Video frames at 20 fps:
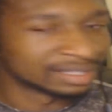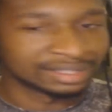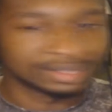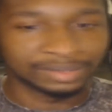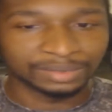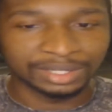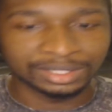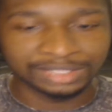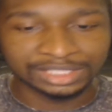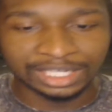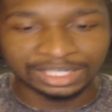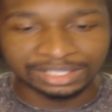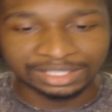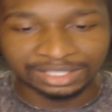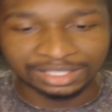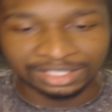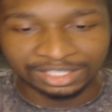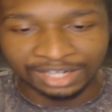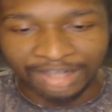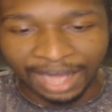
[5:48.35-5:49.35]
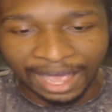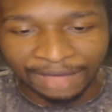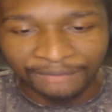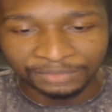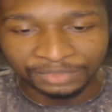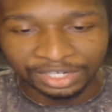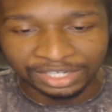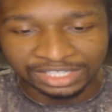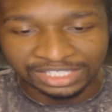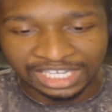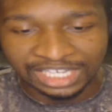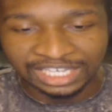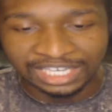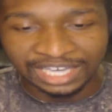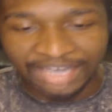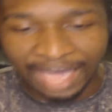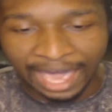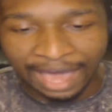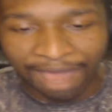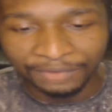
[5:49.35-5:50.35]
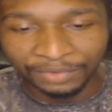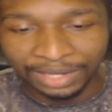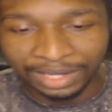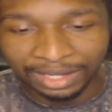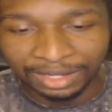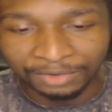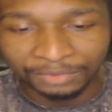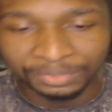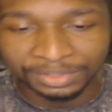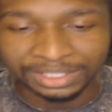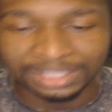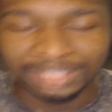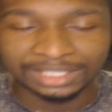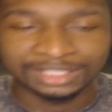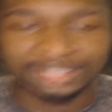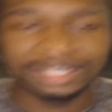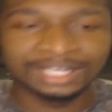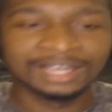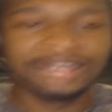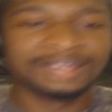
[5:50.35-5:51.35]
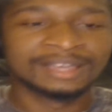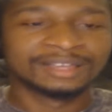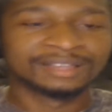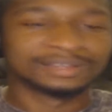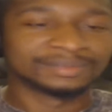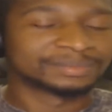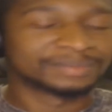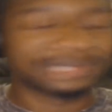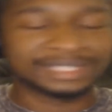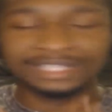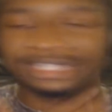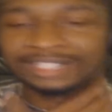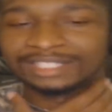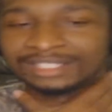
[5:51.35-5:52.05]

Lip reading: Well, technically, you're taking half a L for this, because